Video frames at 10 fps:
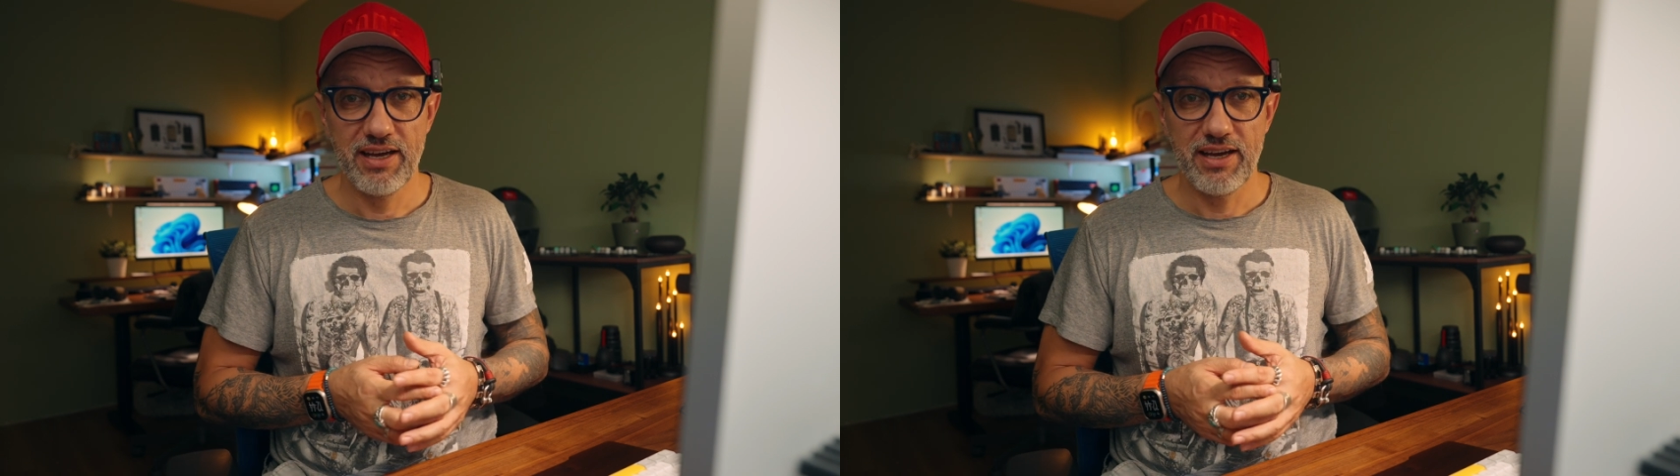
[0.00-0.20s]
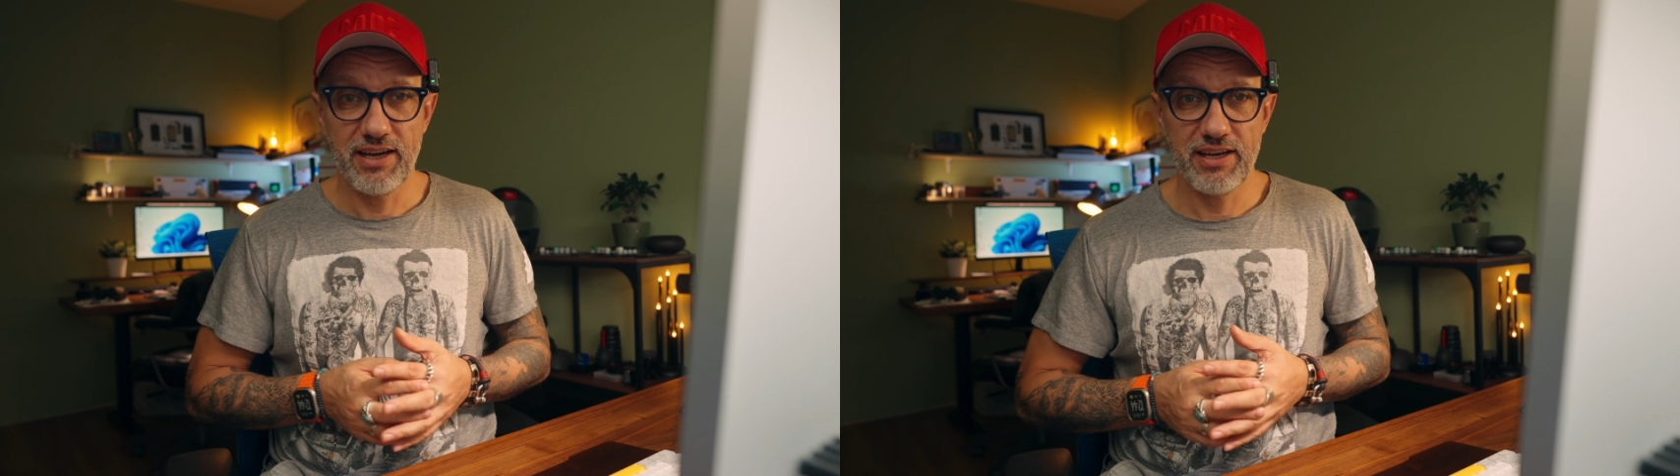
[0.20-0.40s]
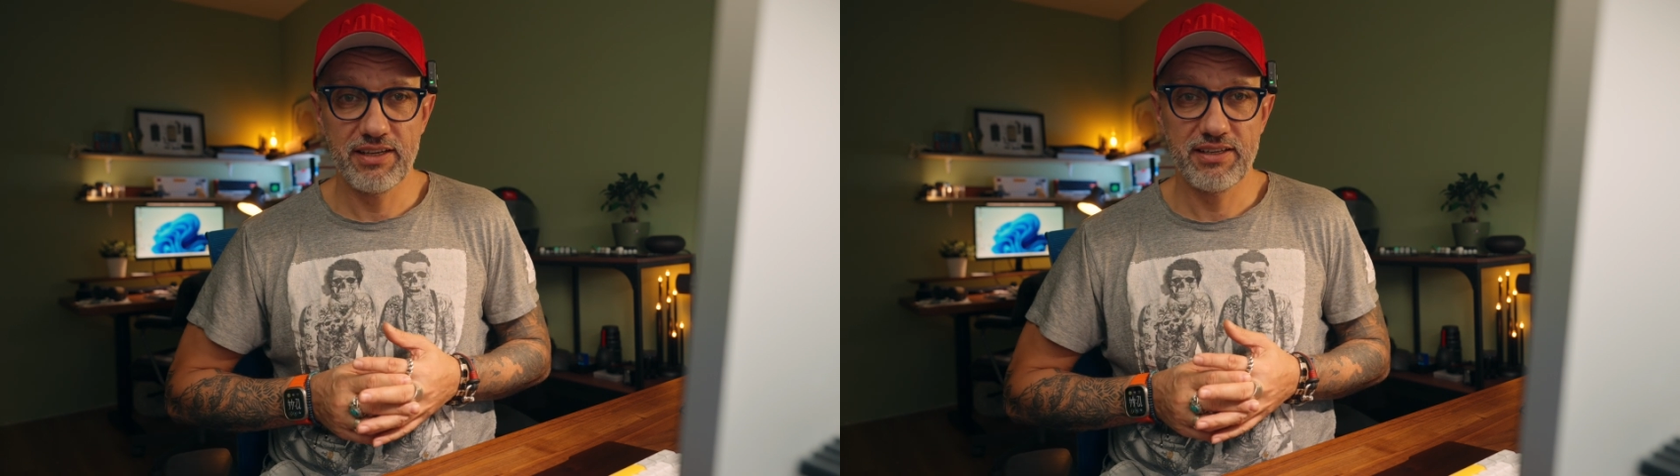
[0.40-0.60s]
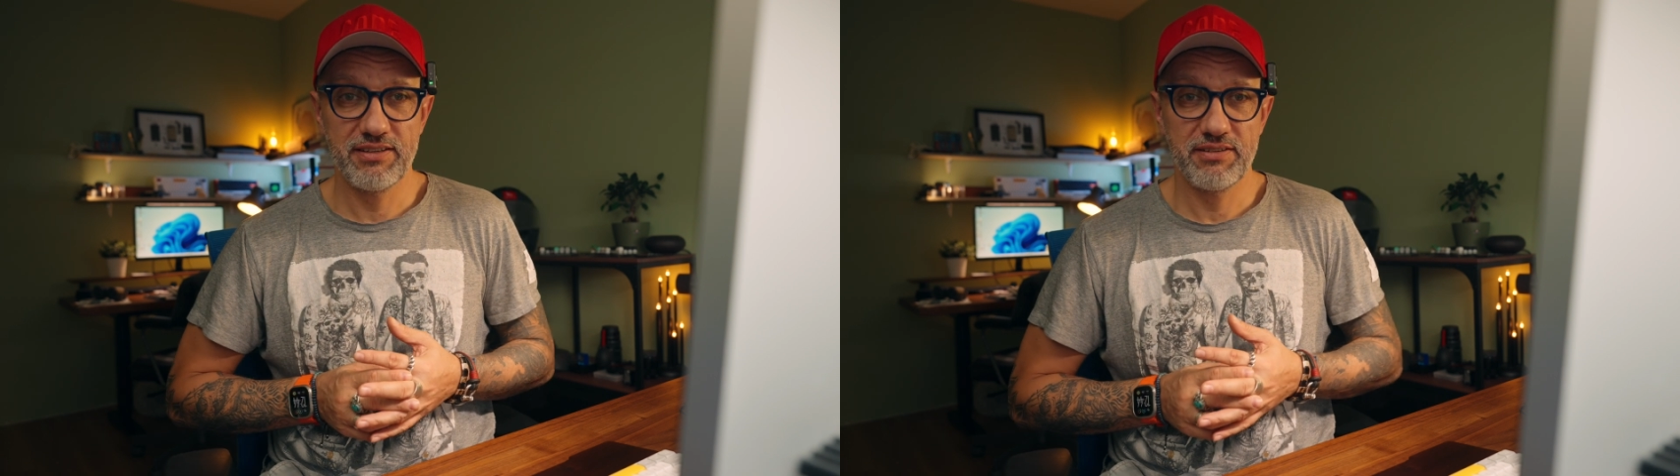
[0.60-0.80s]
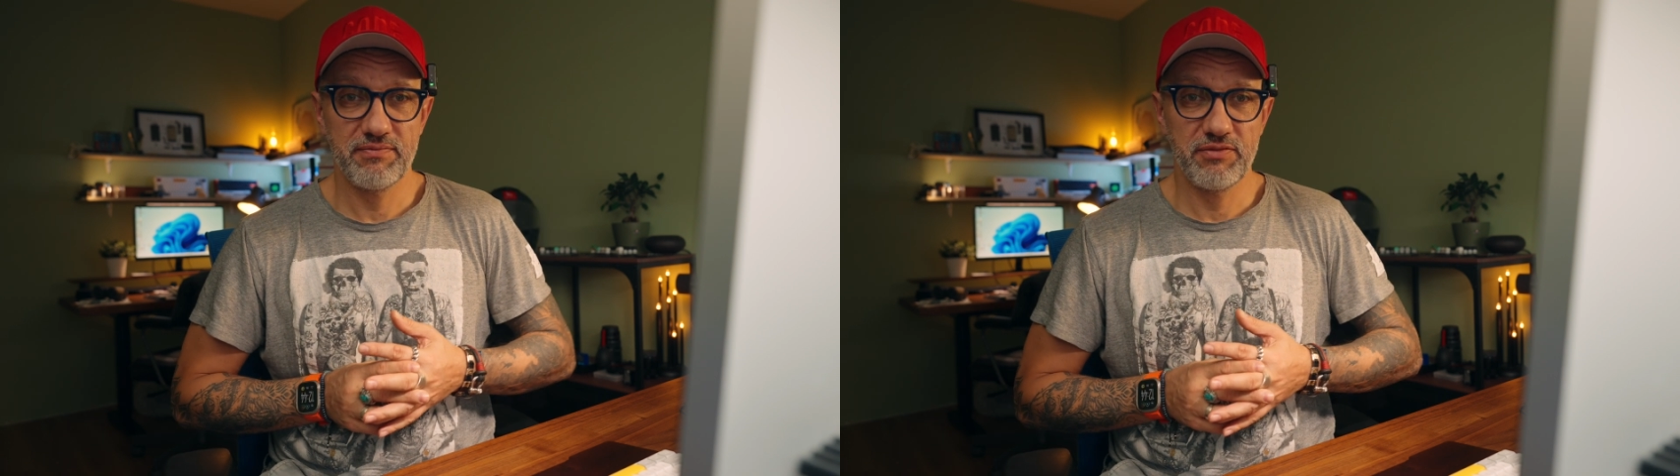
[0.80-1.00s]
And
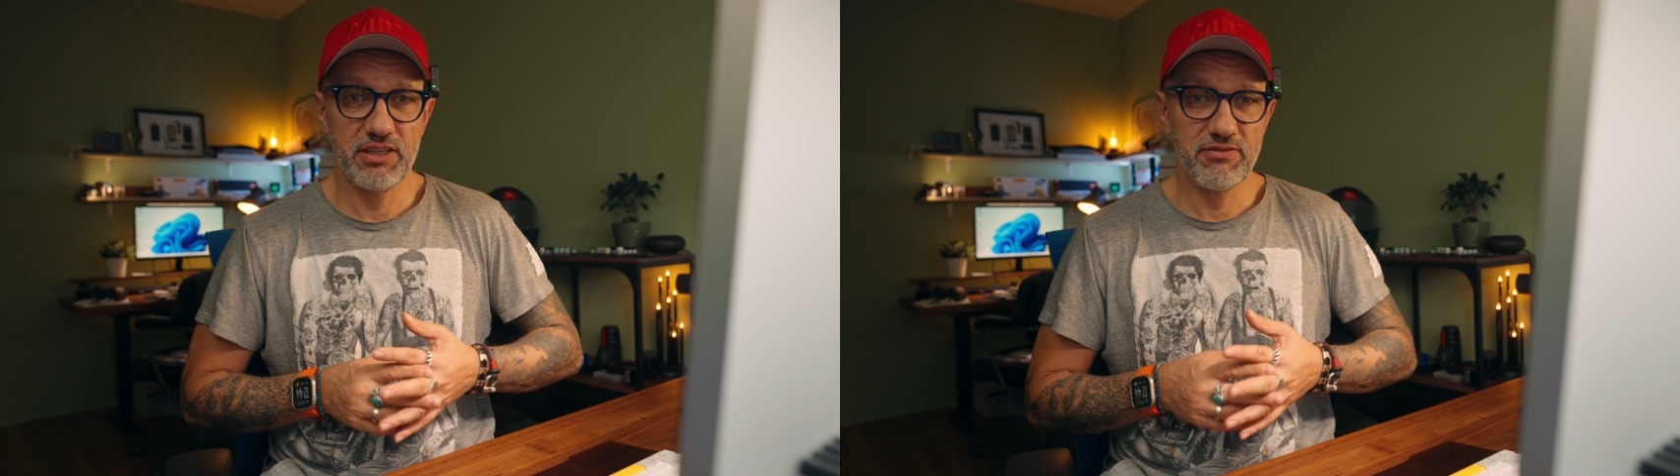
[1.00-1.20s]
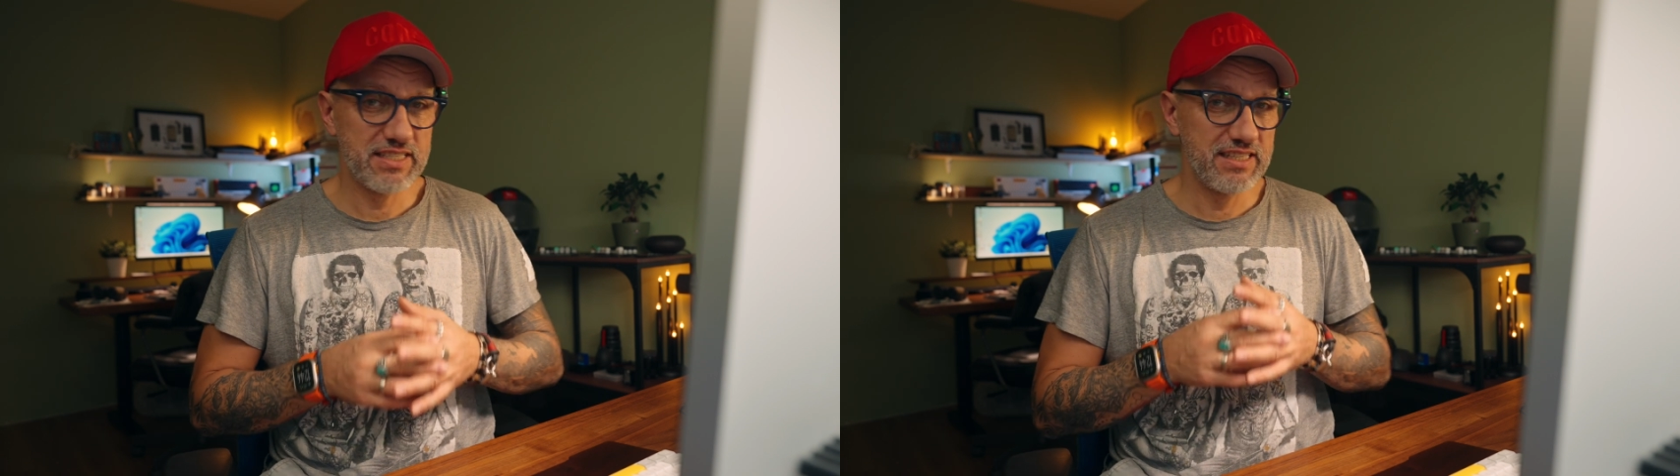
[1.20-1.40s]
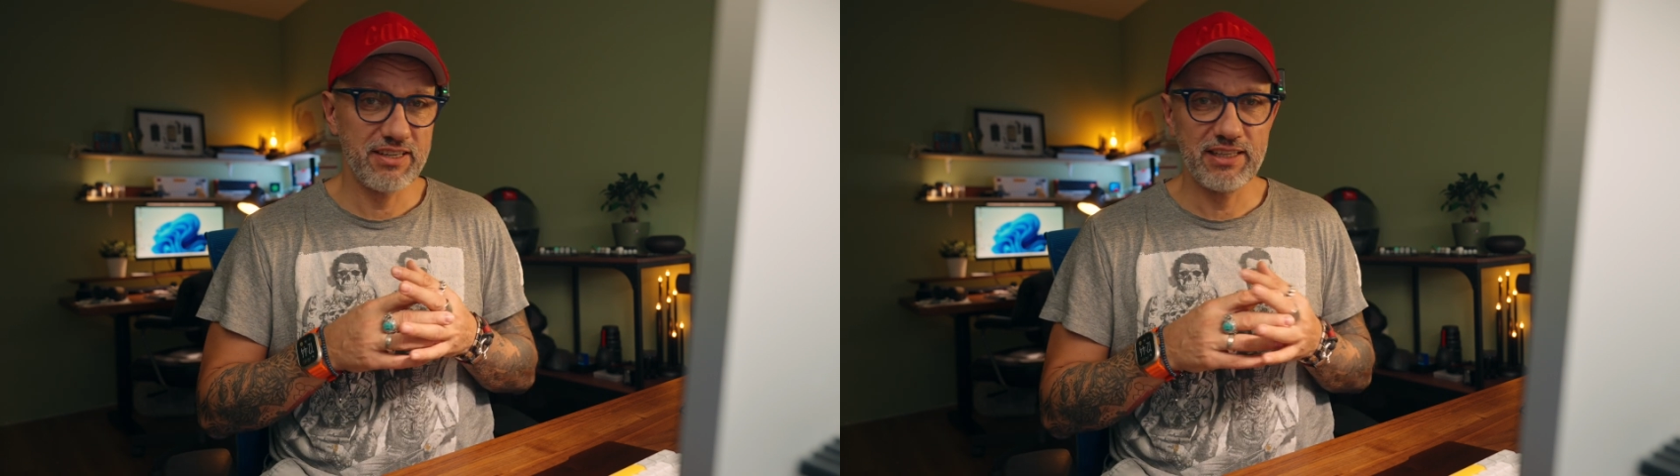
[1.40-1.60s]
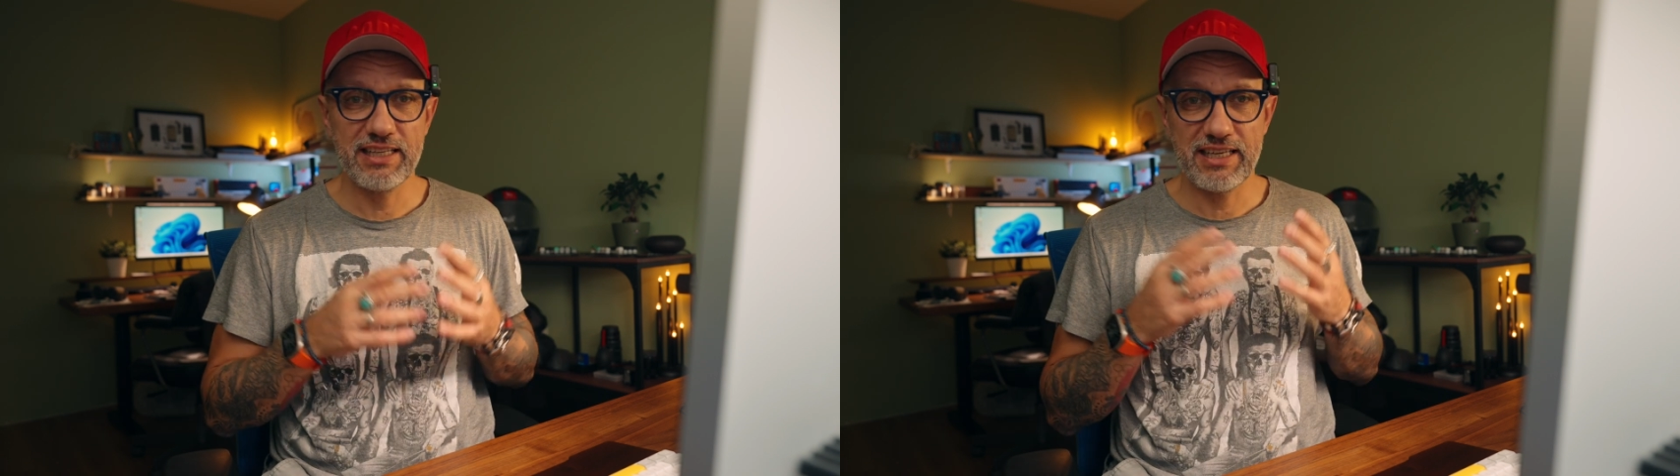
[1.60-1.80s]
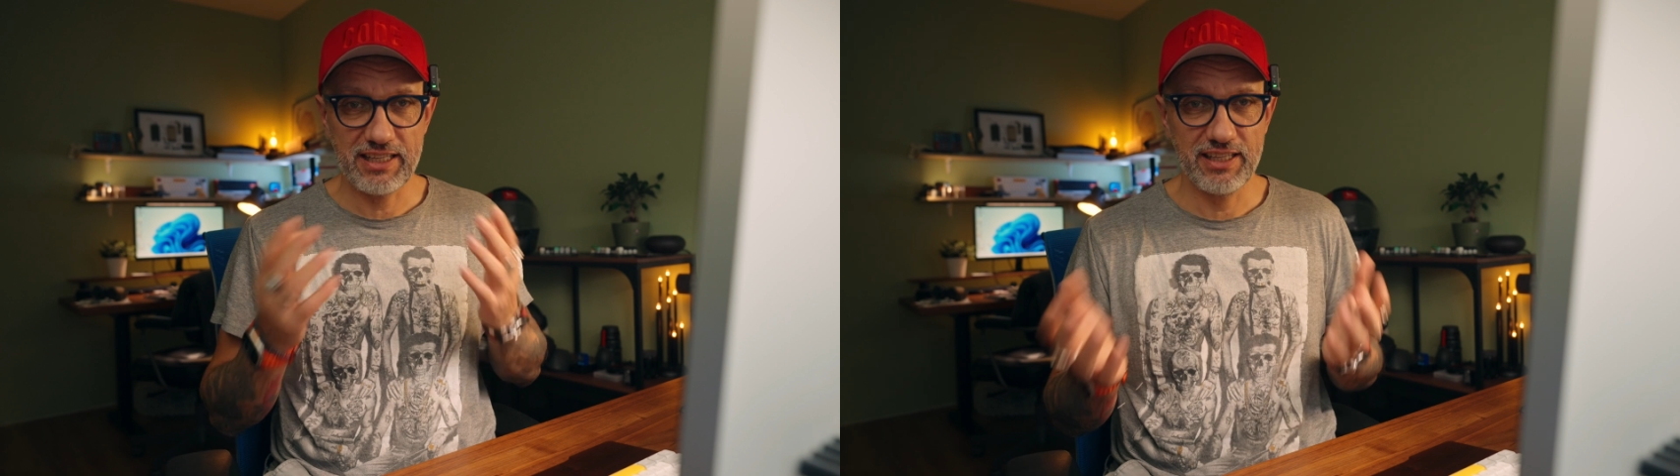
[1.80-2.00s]
it wasn't
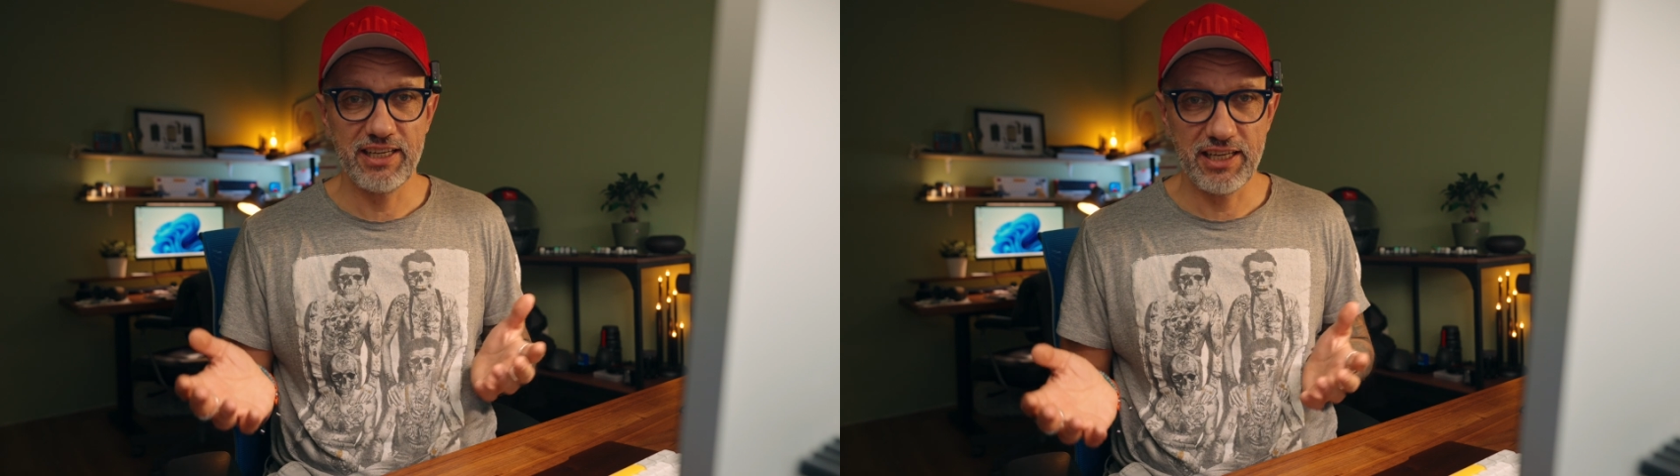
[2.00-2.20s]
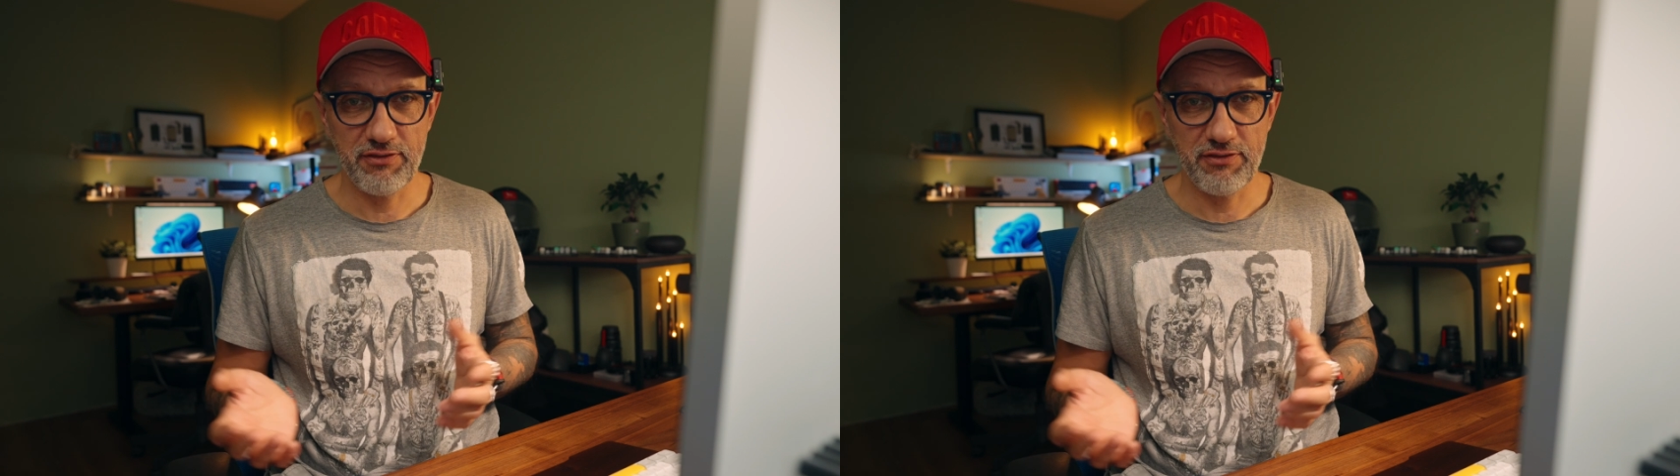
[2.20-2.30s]
really clear